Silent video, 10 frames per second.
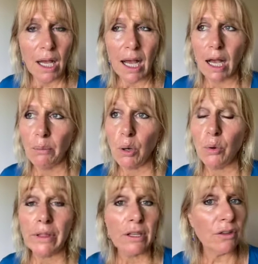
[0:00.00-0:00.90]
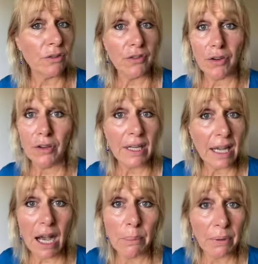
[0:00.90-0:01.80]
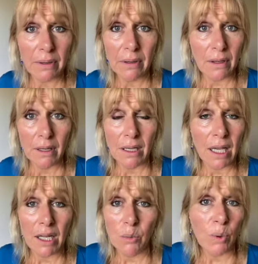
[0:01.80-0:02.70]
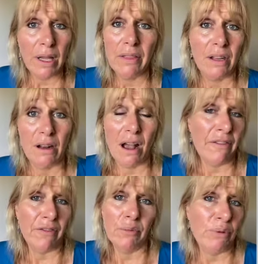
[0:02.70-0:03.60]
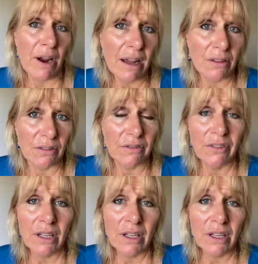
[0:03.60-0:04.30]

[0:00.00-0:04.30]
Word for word: um, or they're not turning up in a way that I feel proud of.